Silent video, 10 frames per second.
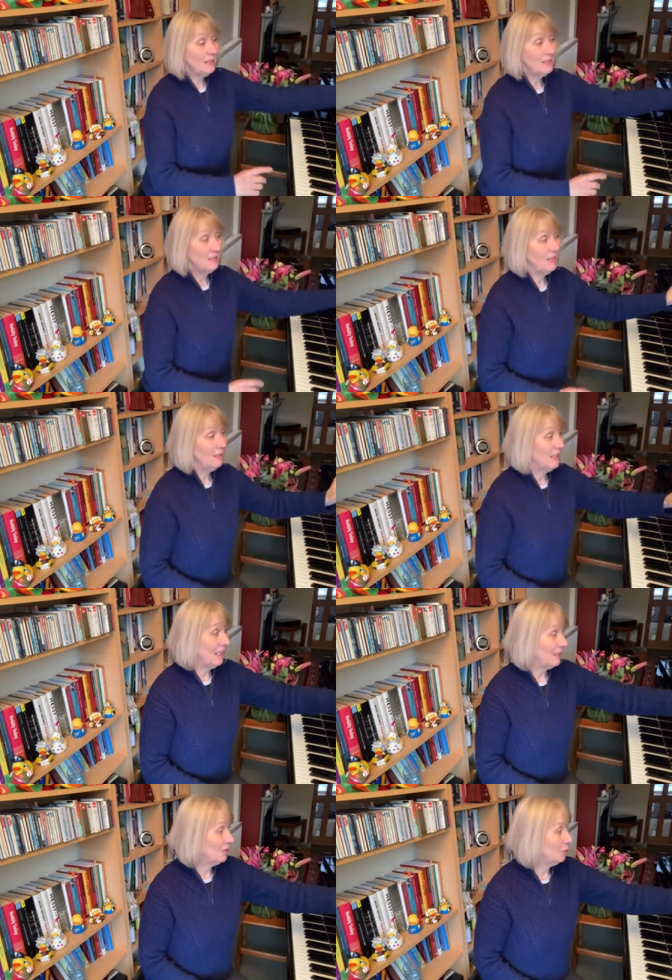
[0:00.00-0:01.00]
that is in the
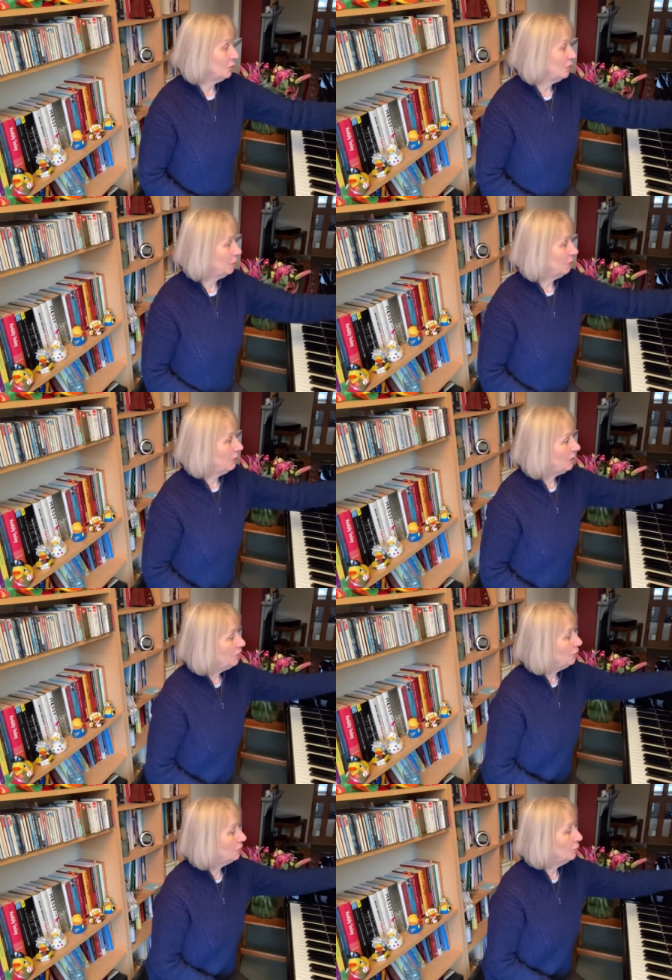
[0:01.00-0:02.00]
Classical
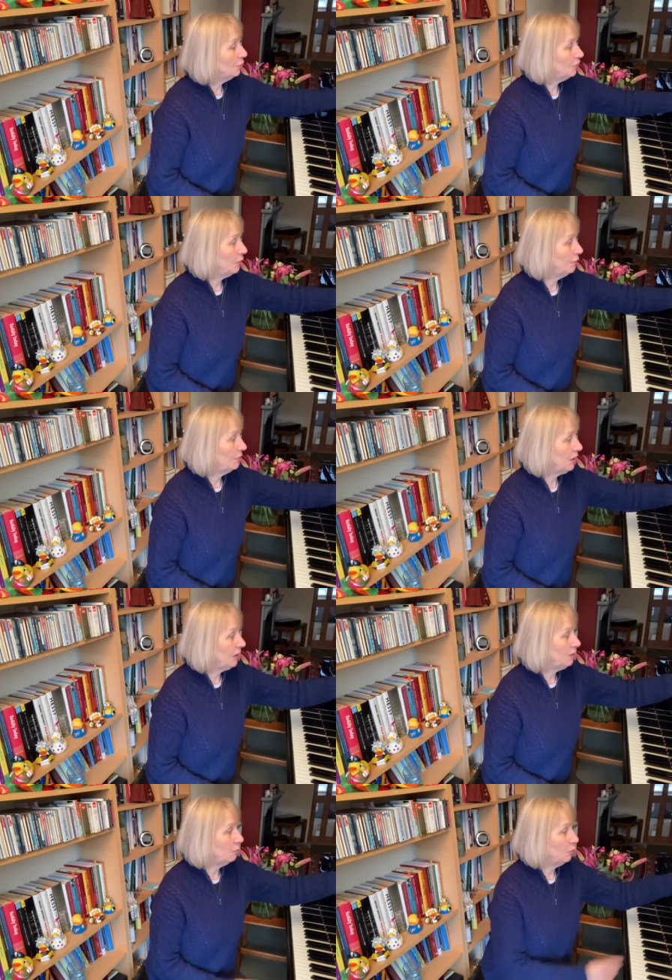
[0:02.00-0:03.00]
Spirit. You can also
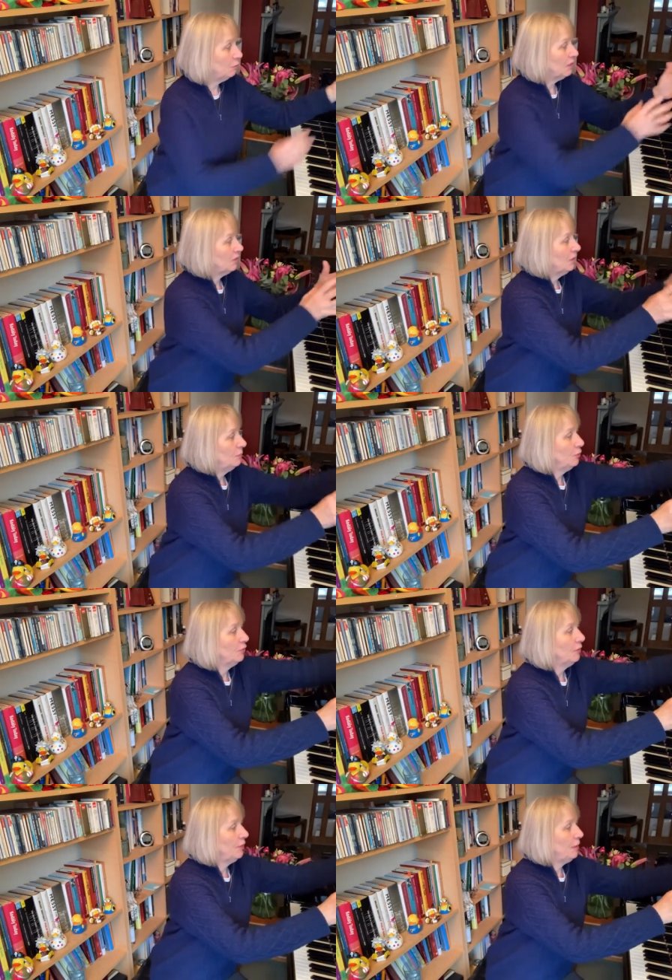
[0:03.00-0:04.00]
find more
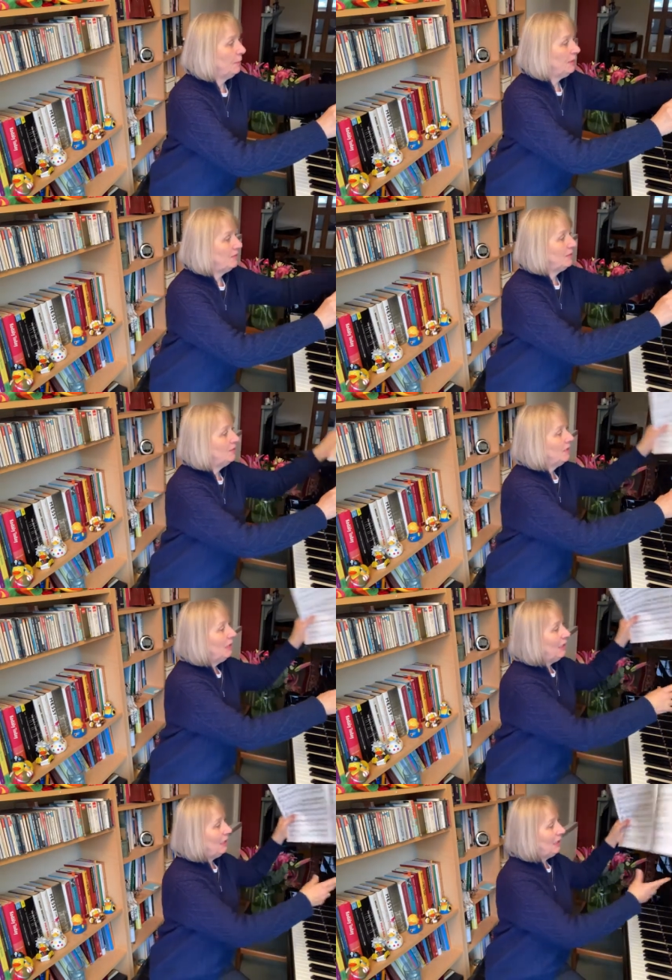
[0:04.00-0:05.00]
examples of her pieces
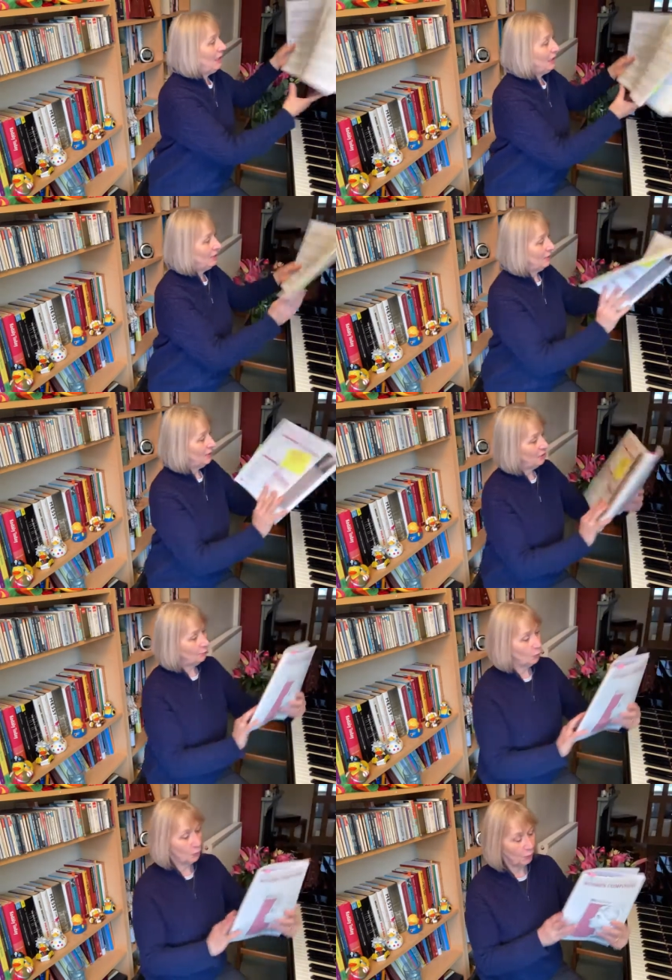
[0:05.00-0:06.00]
in
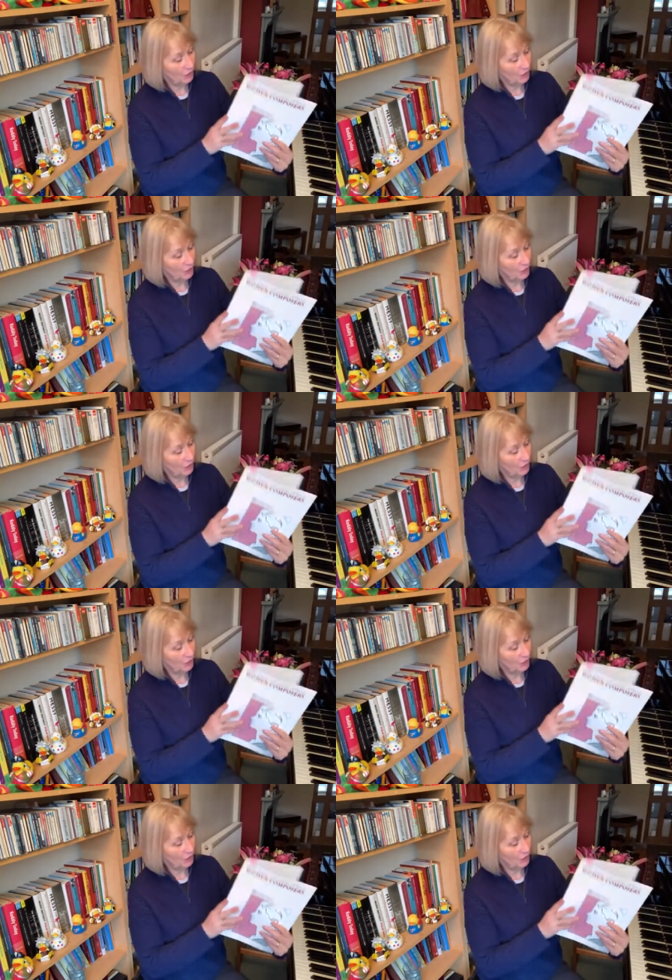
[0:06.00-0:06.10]
this book,